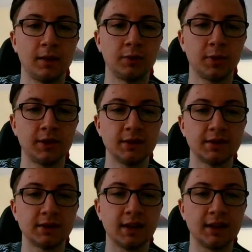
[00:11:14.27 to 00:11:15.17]
And white
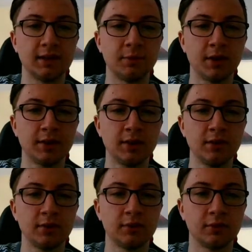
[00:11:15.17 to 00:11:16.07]
is slightly better.
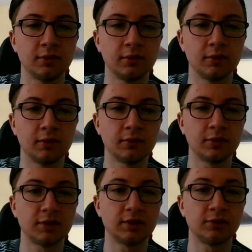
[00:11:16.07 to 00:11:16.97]

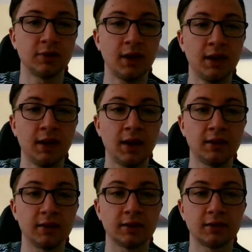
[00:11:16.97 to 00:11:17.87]
To
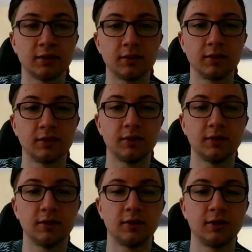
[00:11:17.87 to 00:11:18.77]
a8,
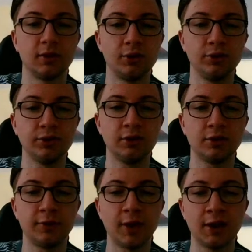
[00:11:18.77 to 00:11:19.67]
using the
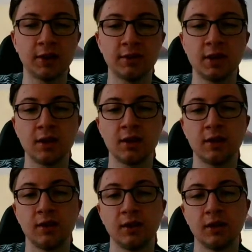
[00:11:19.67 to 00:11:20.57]
fact that the
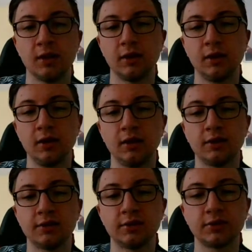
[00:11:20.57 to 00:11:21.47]
king
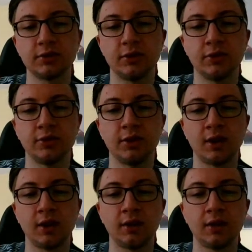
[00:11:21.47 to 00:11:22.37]
is on
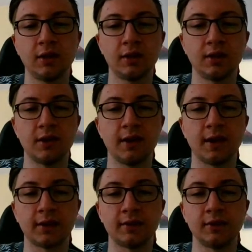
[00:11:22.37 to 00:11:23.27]
the
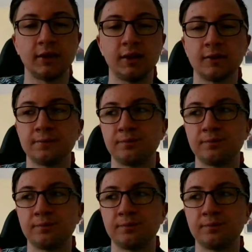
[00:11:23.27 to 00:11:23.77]
diagonal here.